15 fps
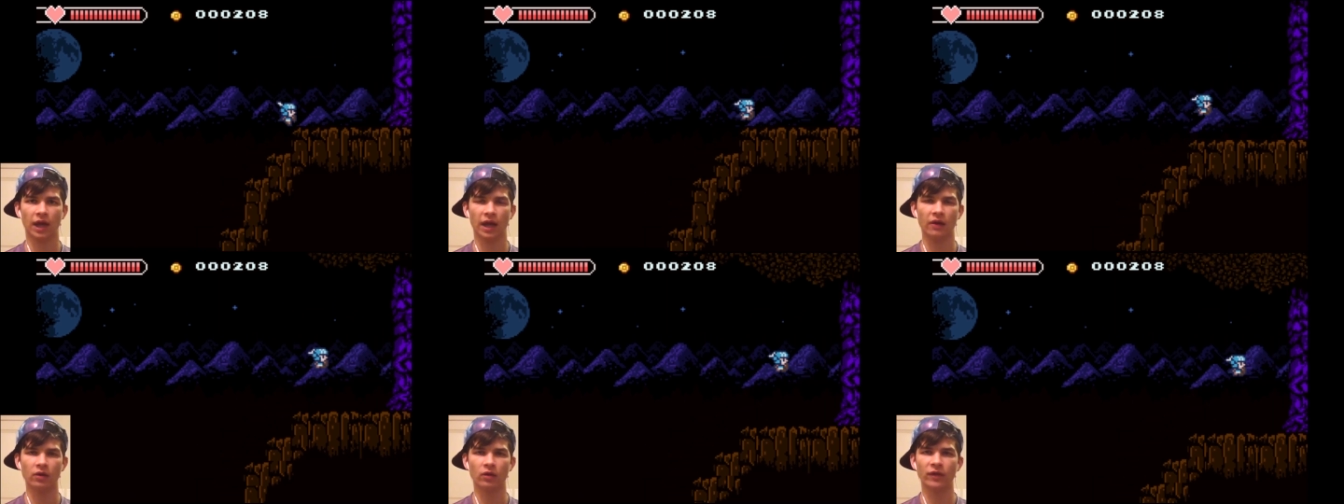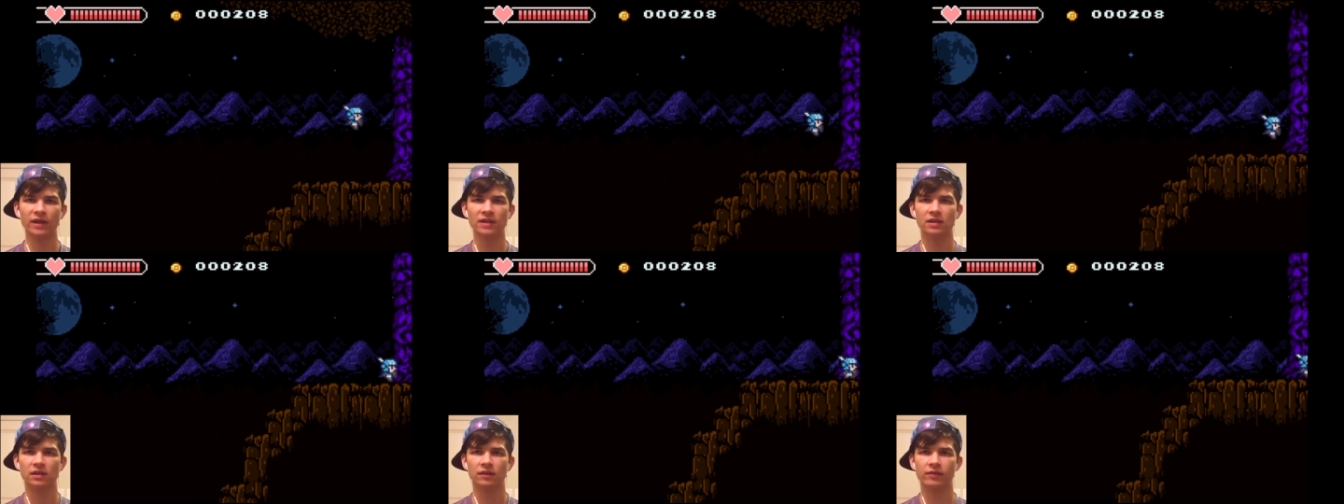I don't know if I
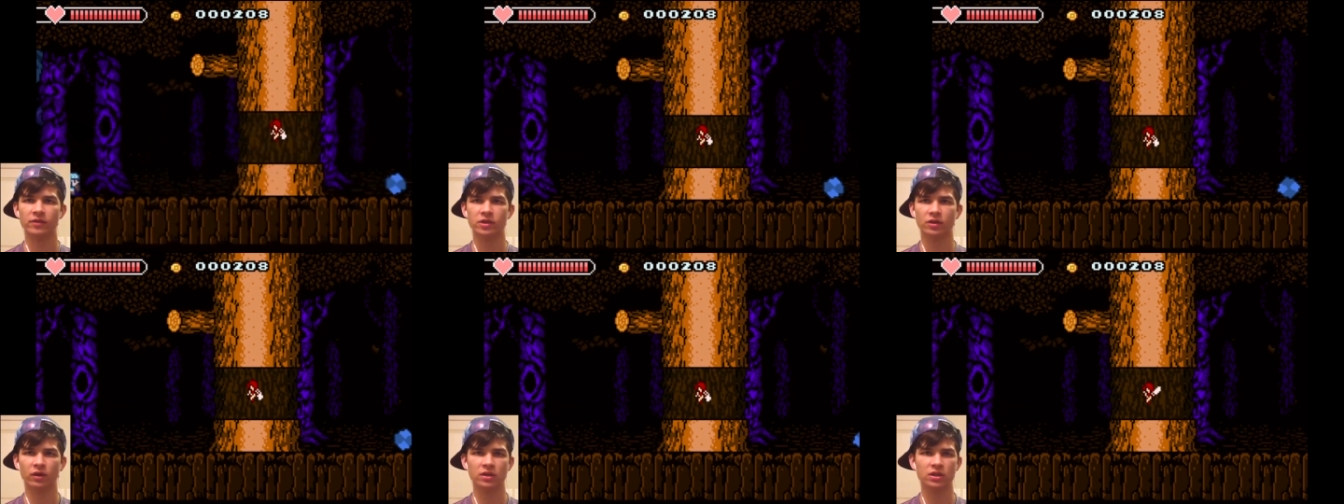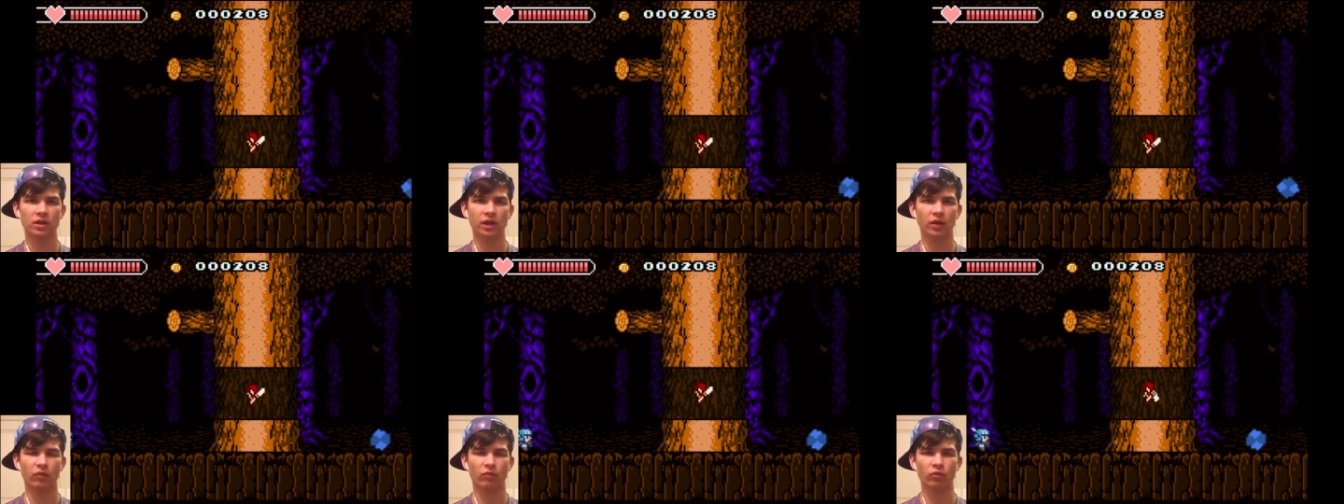can... If there's a, is there
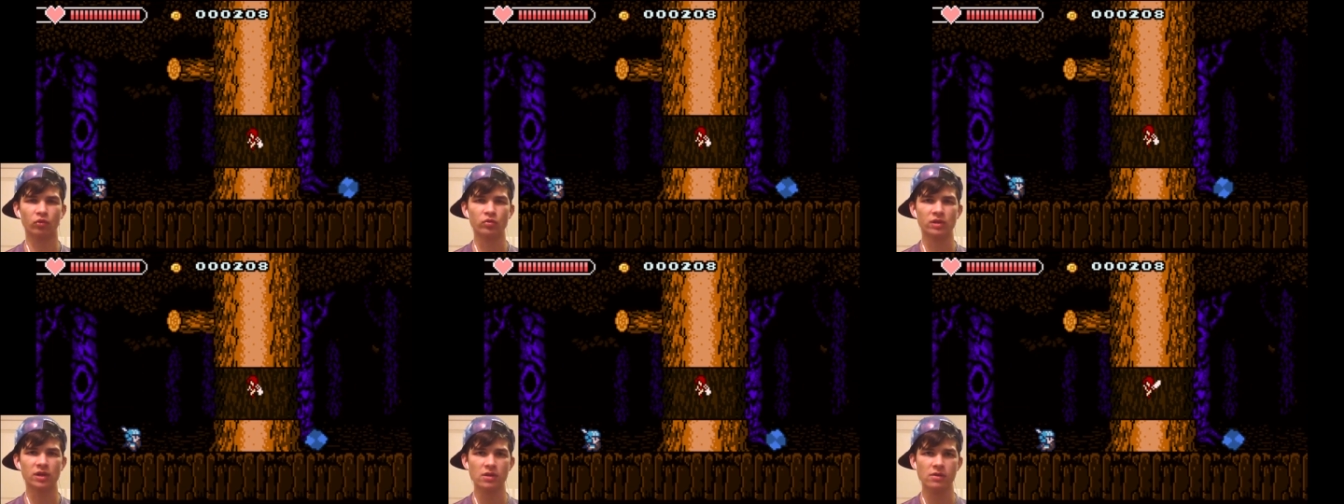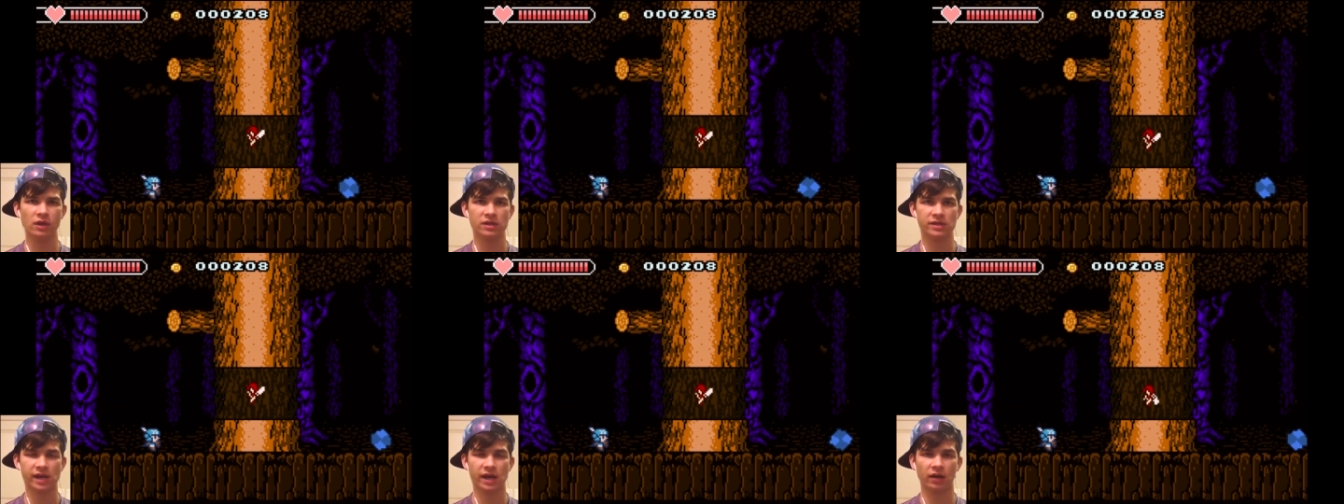like a route that you
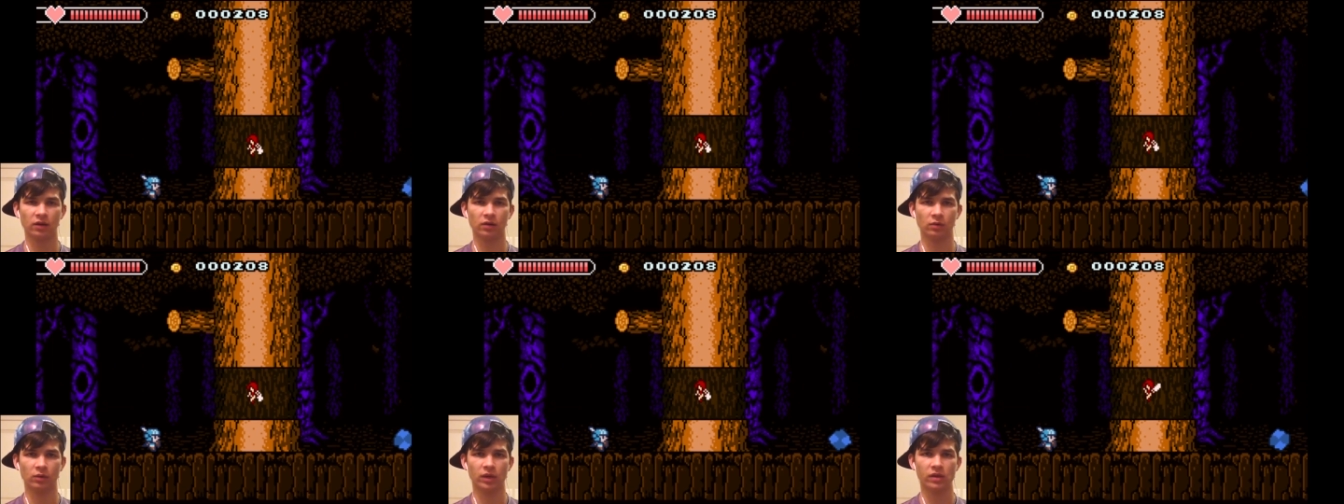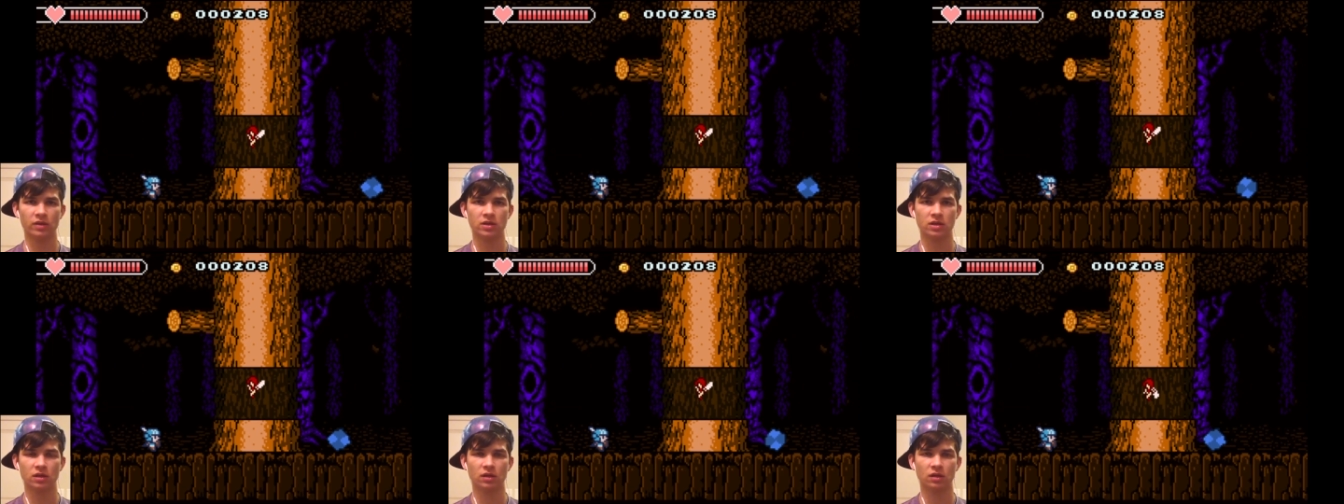can tell where
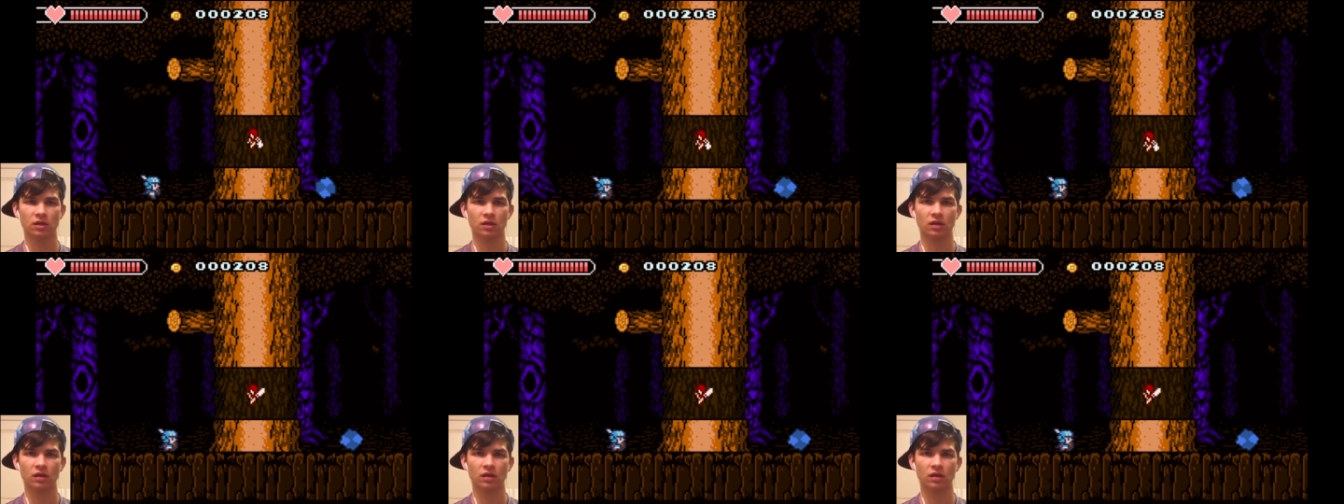there's a...